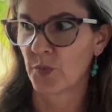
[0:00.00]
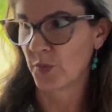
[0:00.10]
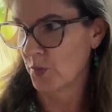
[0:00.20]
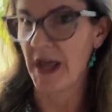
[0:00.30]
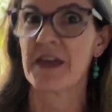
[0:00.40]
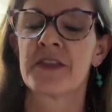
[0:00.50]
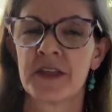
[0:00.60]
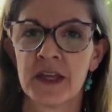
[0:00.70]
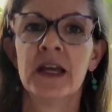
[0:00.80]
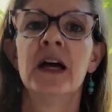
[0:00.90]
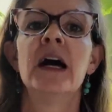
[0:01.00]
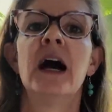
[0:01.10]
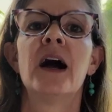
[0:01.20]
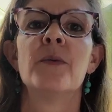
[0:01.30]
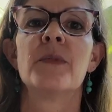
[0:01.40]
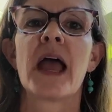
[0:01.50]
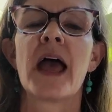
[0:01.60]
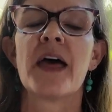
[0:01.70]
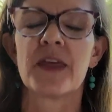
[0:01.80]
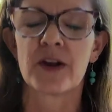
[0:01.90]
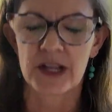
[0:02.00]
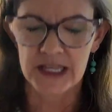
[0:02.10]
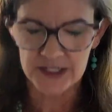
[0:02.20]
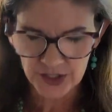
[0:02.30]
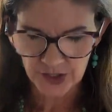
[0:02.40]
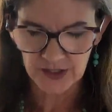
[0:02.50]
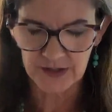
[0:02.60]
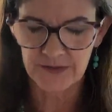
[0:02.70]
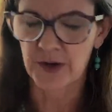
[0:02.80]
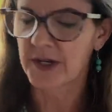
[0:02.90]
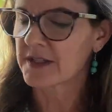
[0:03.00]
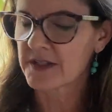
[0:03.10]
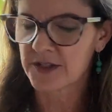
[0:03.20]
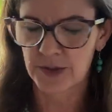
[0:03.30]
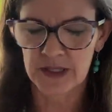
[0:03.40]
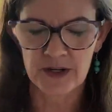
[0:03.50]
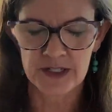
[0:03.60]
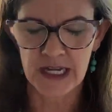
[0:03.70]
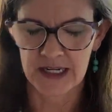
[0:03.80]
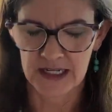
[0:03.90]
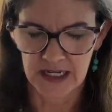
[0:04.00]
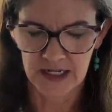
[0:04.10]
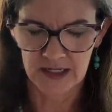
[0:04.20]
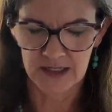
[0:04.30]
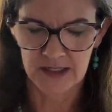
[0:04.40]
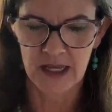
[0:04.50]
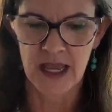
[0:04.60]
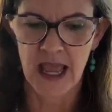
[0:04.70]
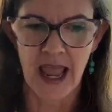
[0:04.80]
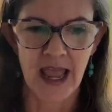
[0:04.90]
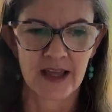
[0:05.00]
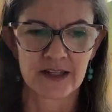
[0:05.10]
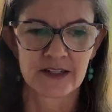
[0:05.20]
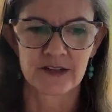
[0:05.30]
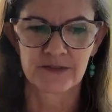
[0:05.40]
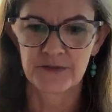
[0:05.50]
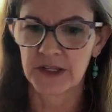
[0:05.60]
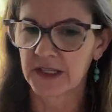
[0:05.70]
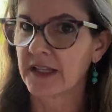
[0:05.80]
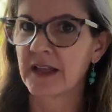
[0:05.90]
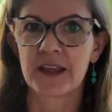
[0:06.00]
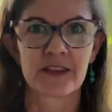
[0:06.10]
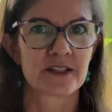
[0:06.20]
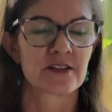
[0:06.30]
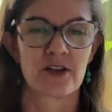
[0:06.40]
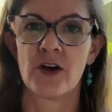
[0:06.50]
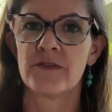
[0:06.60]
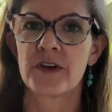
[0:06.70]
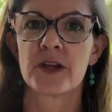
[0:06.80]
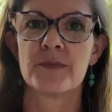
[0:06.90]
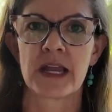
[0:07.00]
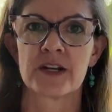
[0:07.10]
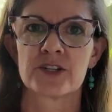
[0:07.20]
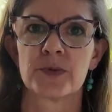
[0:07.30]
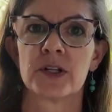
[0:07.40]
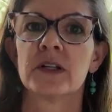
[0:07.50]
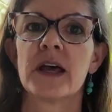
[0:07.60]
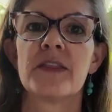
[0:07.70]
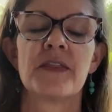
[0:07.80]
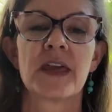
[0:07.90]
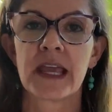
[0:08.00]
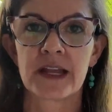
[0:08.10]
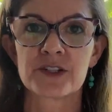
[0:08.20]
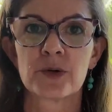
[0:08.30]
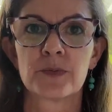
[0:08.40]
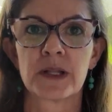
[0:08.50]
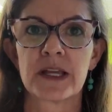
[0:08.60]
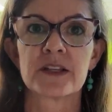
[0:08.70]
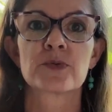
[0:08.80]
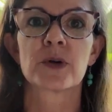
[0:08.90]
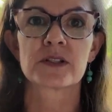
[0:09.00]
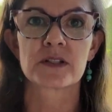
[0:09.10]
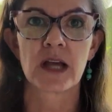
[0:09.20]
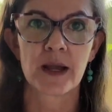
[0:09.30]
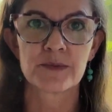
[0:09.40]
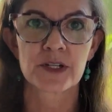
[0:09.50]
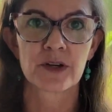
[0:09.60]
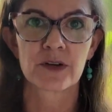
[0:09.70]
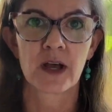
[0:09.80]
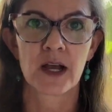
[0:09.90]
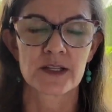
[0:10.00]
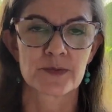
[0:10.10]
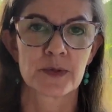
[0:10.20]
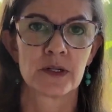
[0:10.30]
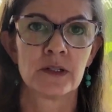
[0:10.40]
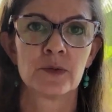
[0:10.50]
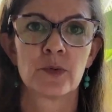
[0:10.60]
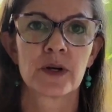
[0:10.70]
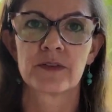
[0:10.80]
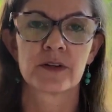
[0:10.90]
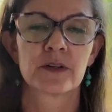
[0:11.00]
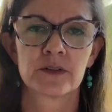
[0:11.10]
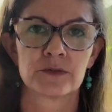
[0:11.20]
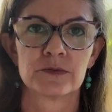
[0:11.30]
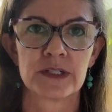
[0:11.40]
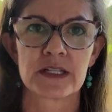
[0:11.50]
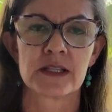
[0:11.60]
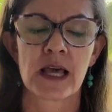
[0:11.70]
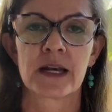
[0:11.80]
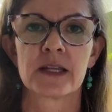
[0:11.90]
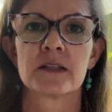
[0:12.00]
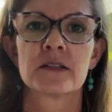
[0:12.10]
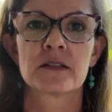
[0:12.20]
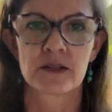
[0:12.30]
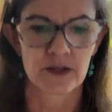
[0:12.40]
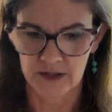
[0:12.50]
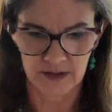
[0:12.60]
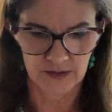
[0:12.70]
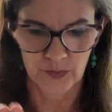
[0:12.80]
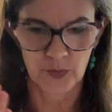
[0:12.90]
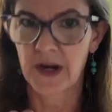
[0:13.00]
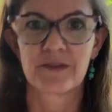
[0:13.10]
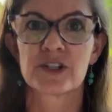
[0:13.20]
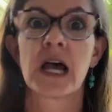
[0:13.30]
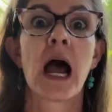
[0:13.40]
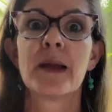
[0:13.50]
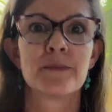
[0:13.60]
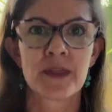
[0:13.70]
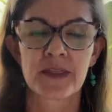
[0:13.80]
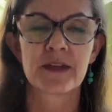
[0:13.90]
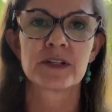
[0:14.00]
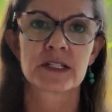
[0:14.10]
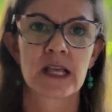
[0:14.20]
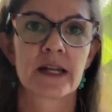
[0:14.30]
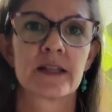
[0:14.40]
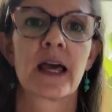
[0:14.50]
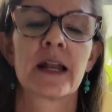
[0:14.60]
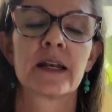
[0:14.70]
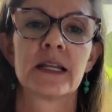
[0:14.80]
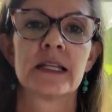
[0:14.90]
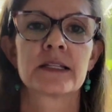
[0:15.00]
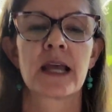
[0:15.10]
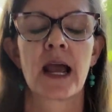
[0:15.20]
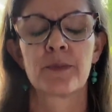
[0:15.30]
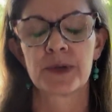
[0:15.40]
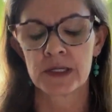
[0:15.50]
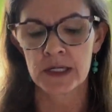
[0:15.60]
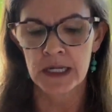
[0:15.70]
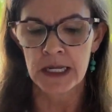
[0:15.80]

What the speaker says: with, and they're internally focused, doing their techniques and feeling like this is all very manageable. And then they get to a place where it's time to go to the hospital, whatever reason that is, whatever time that they've decided that needs to happen.